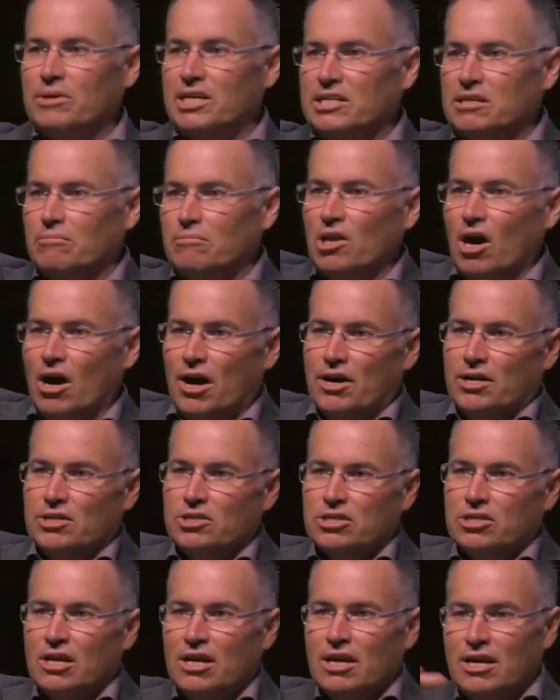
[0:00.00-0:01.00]
medium,
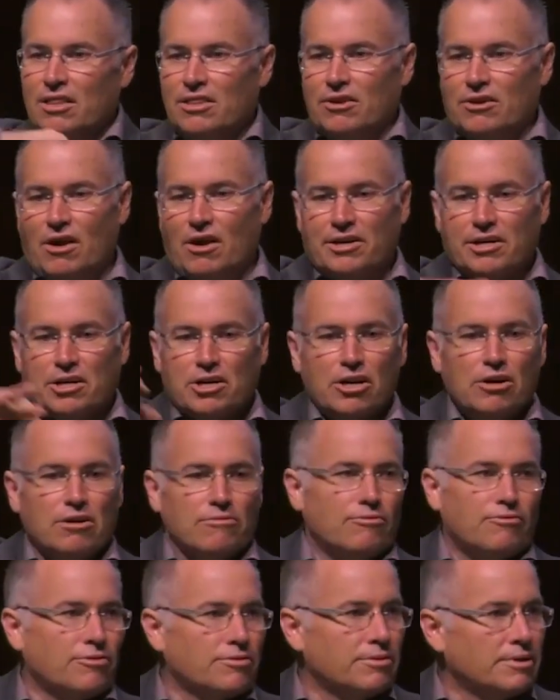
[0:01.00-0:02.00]
large. They're on a
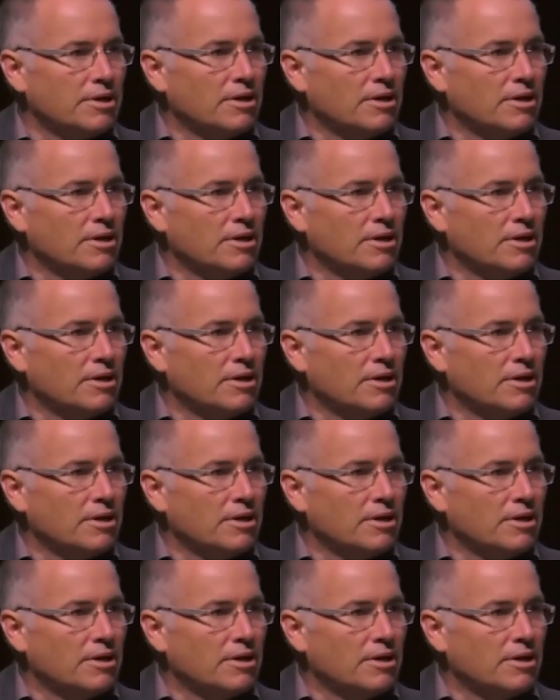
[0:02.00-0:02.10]
curve.